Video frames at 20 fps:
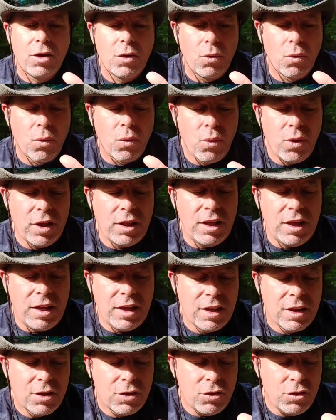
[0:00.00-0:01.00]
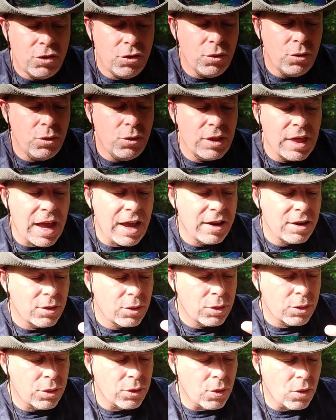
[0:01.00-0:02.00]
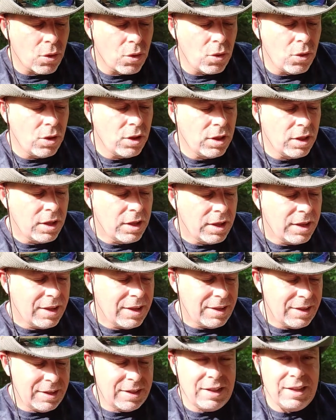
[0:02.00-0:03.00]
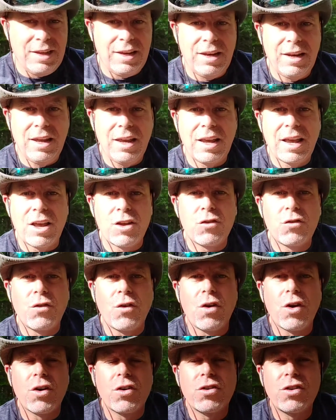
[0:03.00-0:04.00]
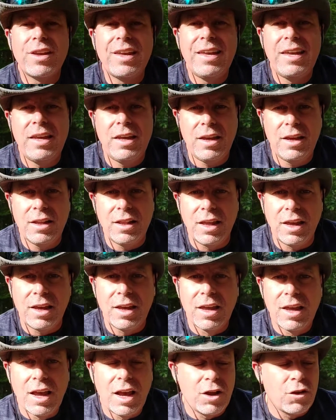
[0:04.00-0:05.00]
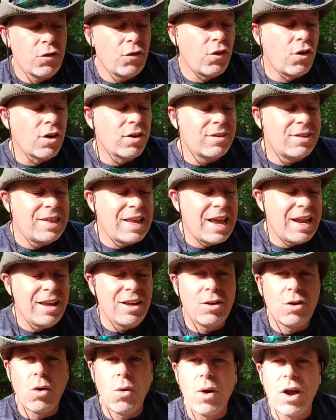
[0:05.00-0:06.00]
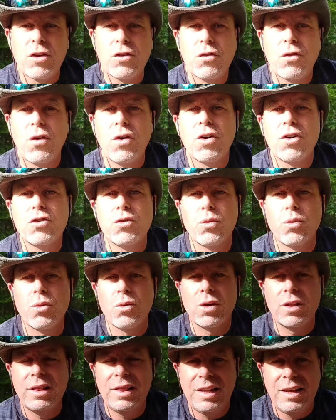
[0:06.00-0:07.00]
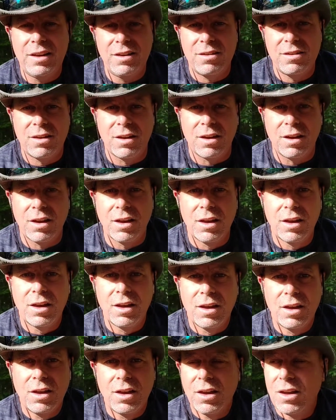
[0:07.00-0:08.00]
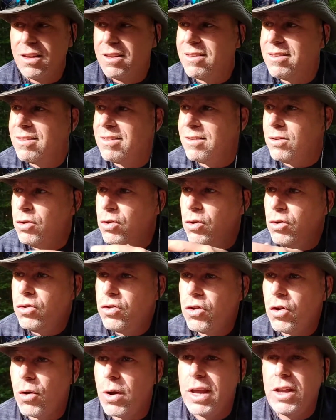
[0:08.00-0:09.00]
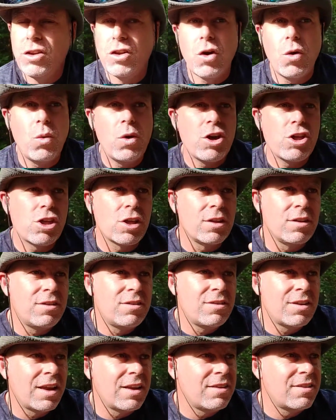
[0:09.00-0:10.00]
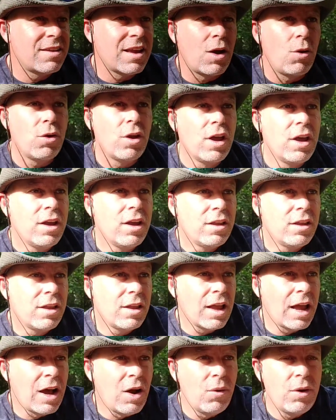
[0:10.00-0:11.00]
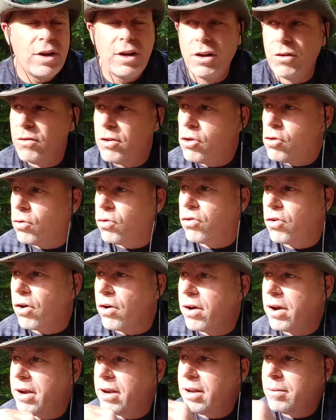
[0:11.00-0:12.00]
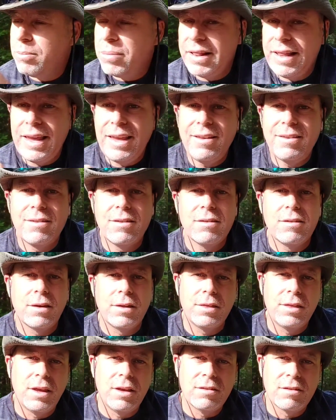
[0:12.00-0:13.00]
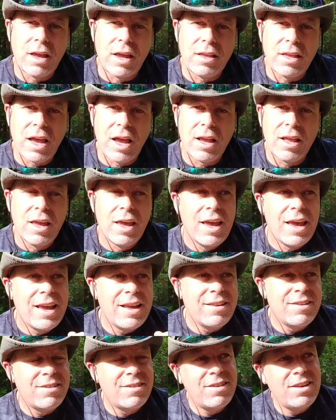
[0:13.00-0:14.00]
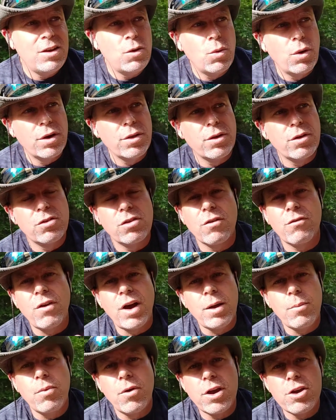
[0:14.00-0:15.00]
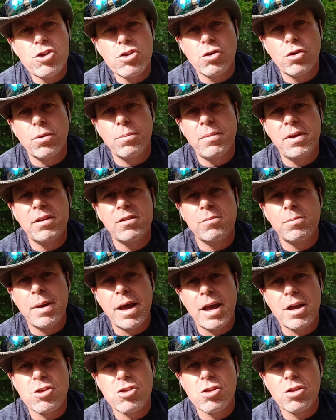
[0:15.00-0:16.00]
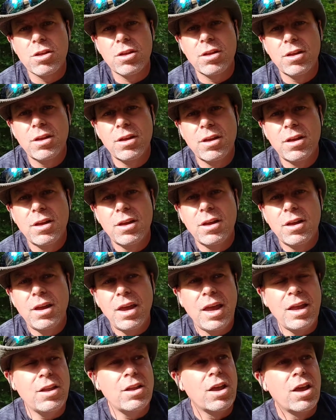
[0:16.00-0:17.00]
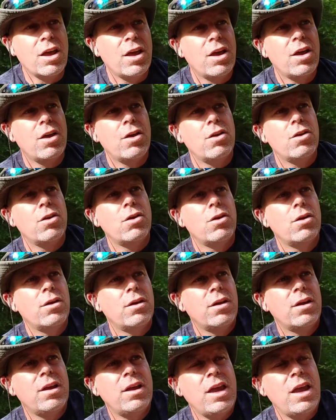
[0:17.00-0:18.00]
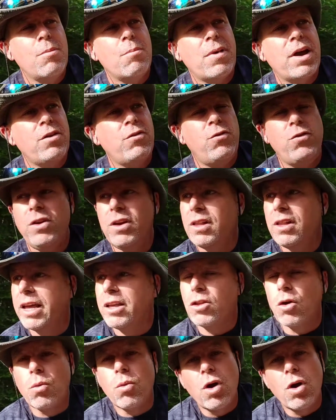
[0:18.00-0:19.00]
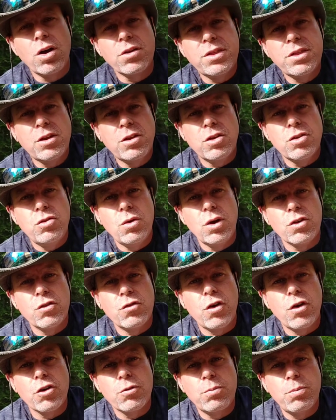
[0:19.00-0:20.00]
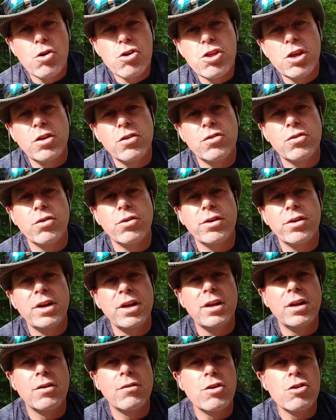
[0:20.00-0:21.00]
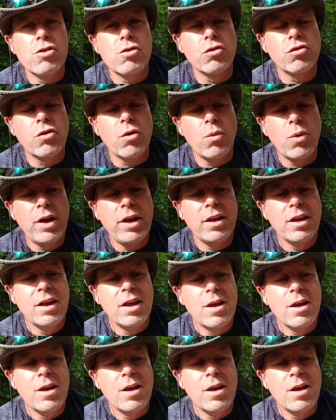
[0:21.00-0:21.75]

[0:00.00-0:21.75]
really do that thorough cleaning as far as healing, as far as letting go, as far as releasing. Use your intuition, sense out how individuals are in places and things like that, and see where there's a vibrational mismatch. And it might feel like the wrong thing to do as far as pushing certain individuals away,